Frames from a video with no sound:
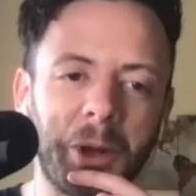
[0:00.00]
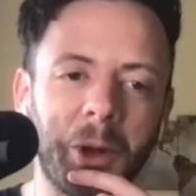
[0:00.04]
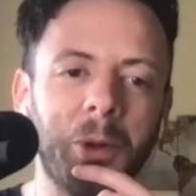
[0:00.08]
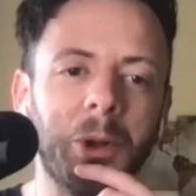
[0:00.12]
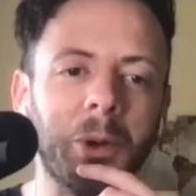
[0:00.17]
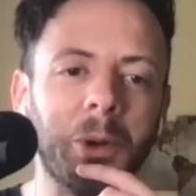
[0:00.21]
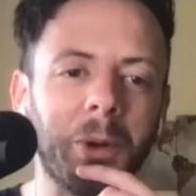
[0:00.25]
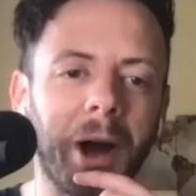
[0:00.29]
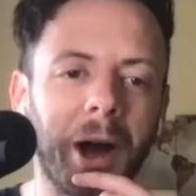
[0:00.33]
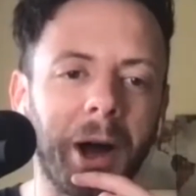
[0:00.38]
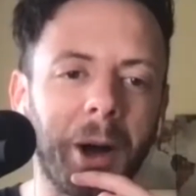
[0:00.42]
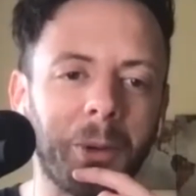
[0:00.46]
who
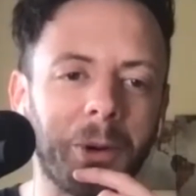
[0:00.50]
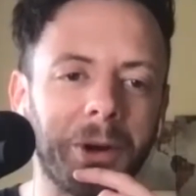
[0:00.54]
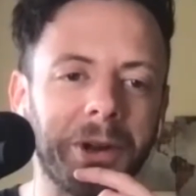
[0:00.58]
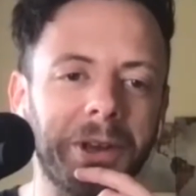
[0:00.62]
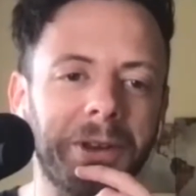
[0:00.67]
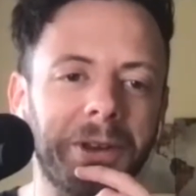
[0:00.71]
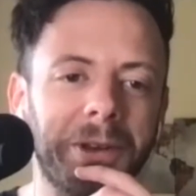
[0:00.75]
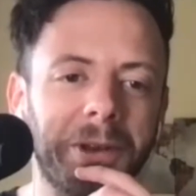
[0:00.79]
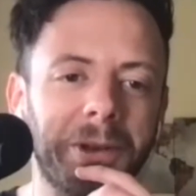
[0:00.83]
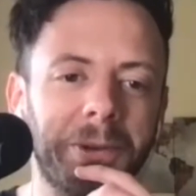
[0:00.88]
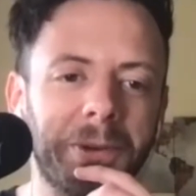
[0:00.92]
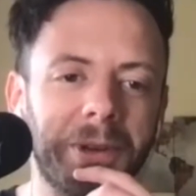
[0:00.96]
you are, what
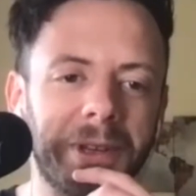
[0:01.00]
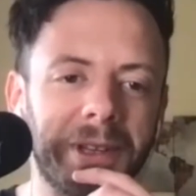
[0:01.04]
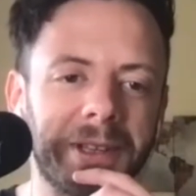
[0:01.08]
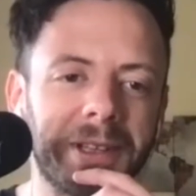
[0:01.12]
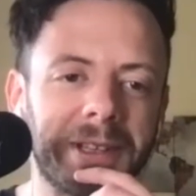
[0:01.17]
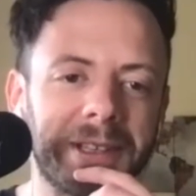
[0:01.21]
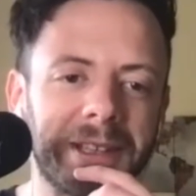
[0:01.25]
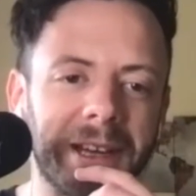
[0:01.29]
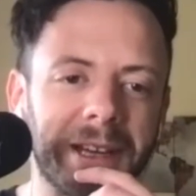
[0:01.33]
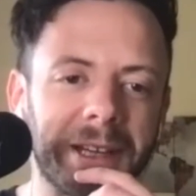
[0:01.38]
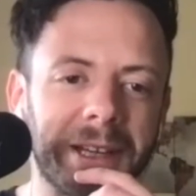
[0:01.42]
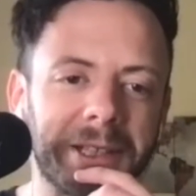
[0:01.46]
you're doing.
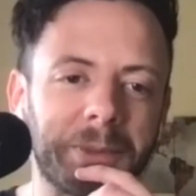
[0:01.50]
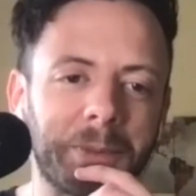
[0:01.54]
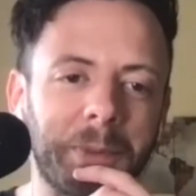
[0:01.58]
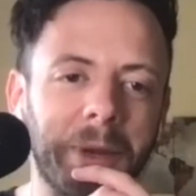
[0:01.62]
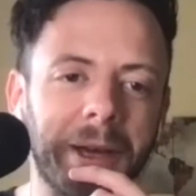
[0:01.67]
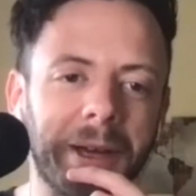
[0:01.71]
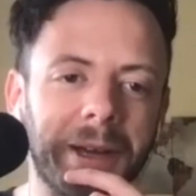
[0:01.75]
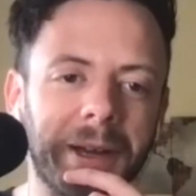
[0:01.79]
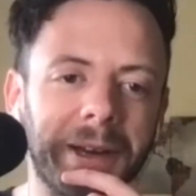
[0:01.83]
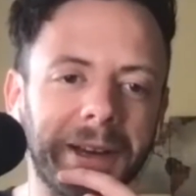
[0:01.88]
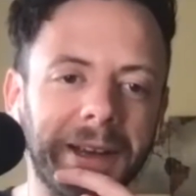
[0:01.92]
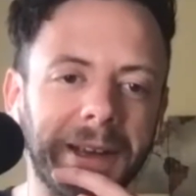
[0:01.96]

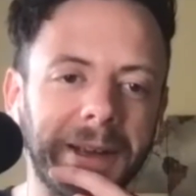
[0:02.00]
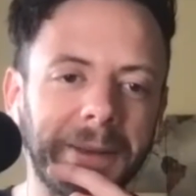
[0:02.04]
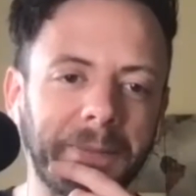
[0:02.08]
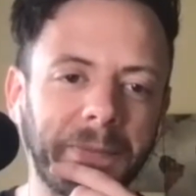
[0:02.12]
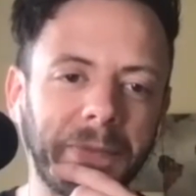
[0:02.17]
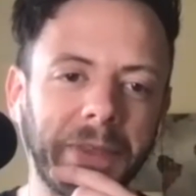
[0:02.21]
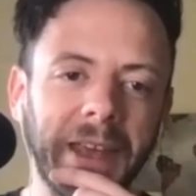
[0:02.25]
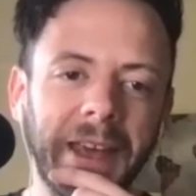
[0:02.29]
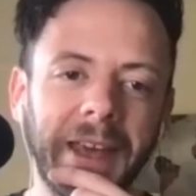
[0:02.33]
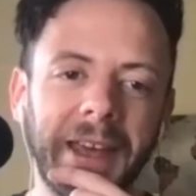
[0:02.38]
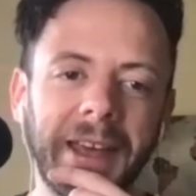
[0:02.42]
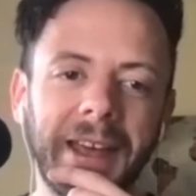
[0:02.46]
Tankespjärn,
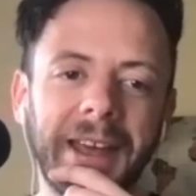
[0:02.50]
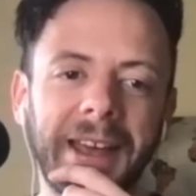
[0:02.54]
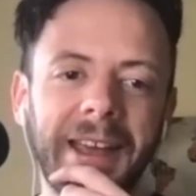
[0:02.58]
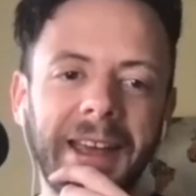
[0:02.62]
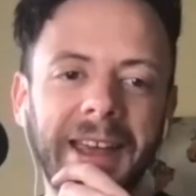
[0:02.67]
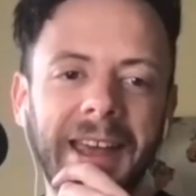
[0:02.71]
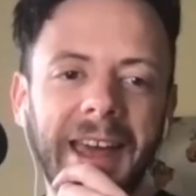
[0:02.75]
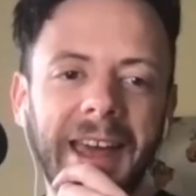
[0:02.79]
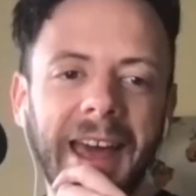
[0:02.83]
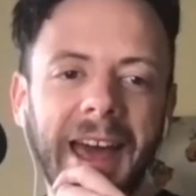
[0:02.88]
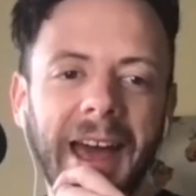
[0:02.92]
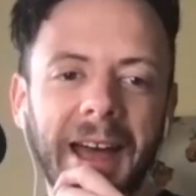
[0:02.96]

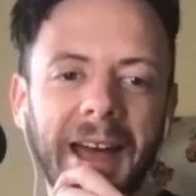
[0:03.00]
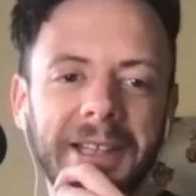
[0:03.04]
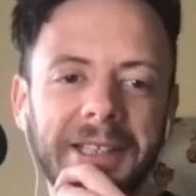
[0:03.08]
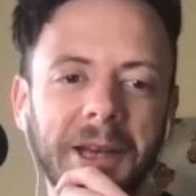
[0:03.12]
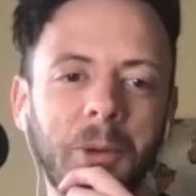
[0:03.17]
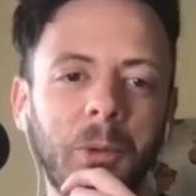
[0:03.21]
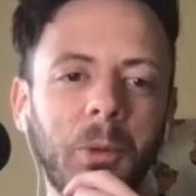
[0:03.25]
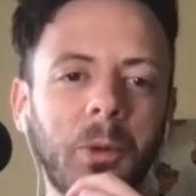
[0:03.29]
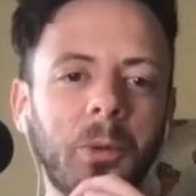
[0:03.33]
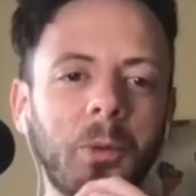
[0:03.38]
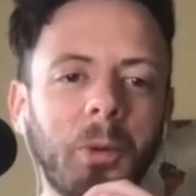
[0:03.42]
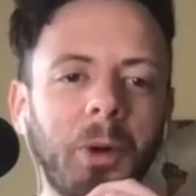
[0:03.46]

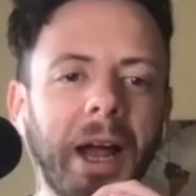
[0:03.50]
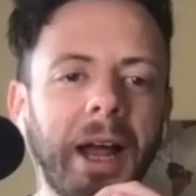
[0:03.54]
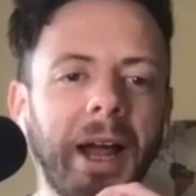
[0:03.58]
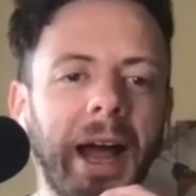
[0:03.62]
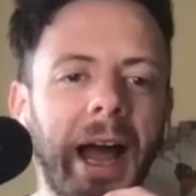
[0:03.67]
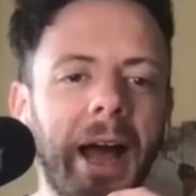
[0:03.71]
so